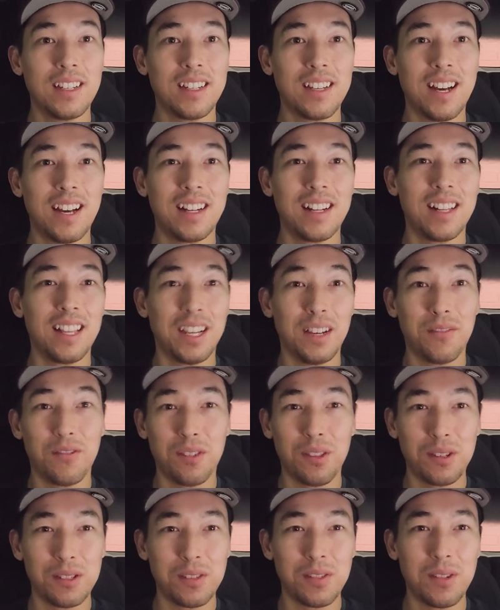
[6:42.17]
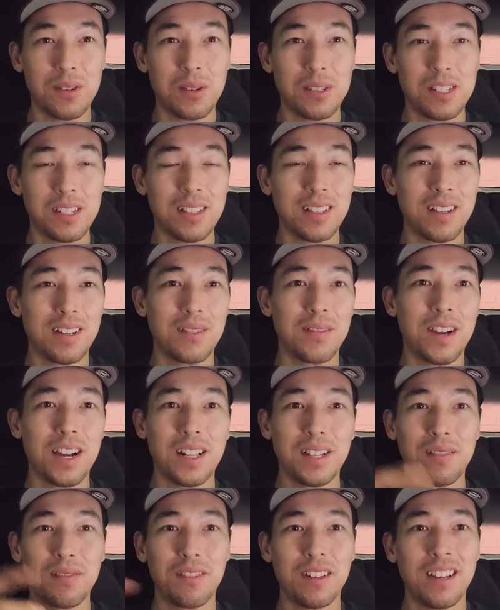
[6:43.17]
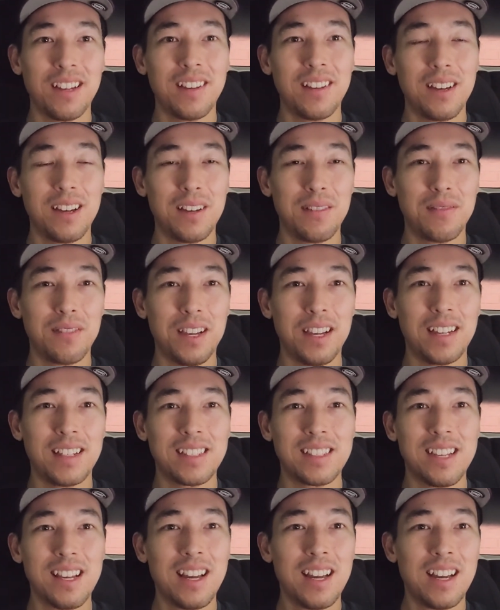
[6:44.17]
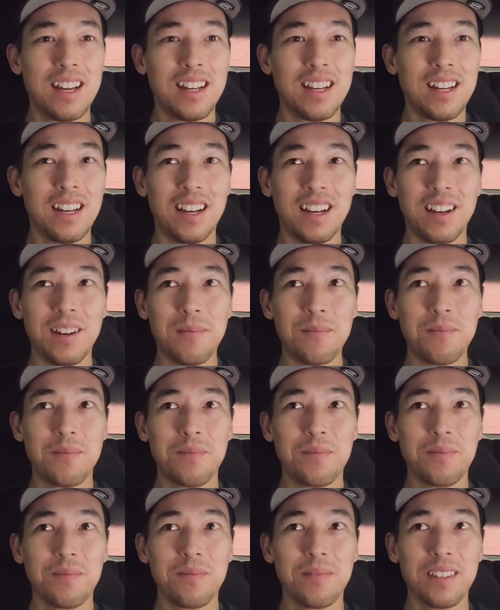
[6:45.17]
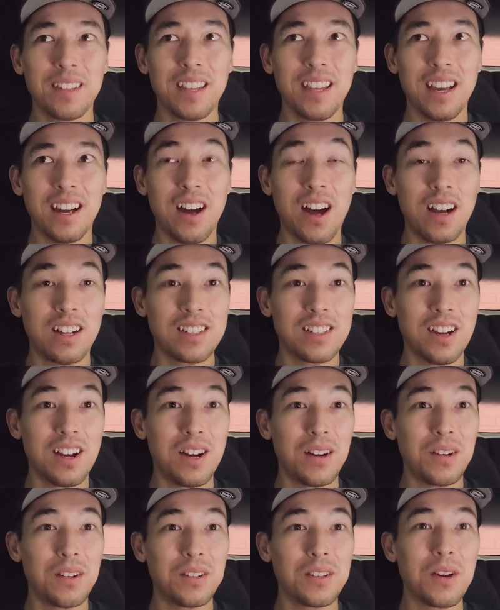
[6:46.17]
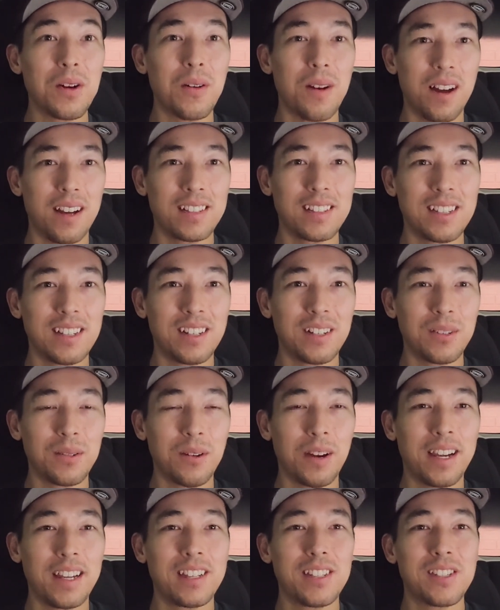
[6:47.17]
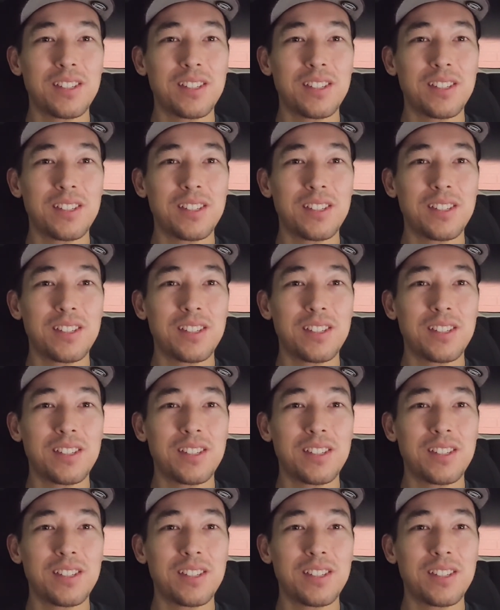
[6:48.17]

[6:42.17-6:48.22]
kind of like if for those of you who are Silicon Valley fans, hot dog or no hot dog, right?